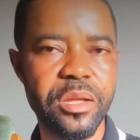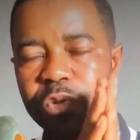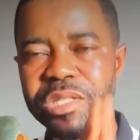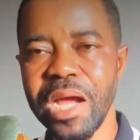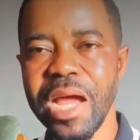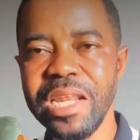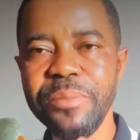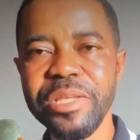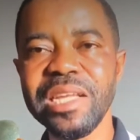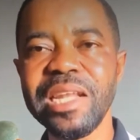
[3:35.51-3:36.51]
With a
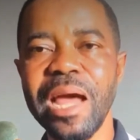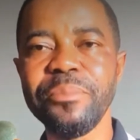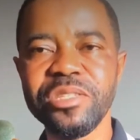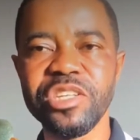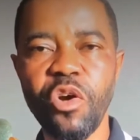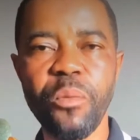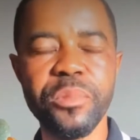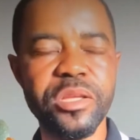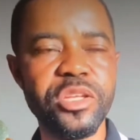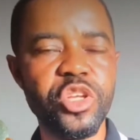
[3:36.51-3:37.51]
limited liability
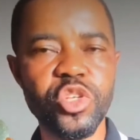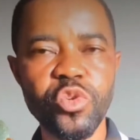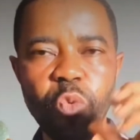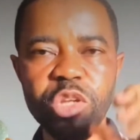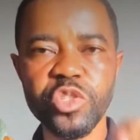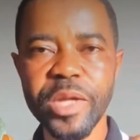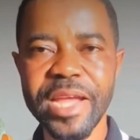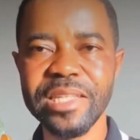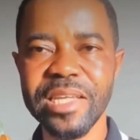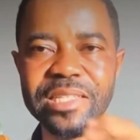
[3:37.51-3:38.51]
company, you want to
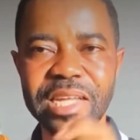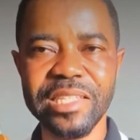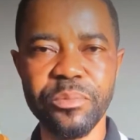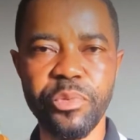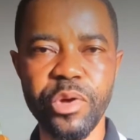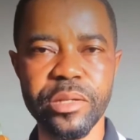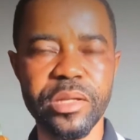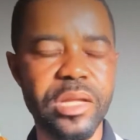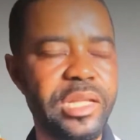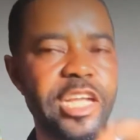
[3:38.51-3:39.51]
get a starting point.
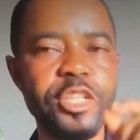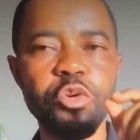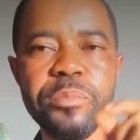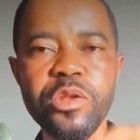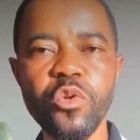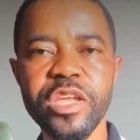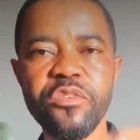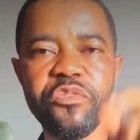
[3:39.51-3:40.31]
Then you'll be looking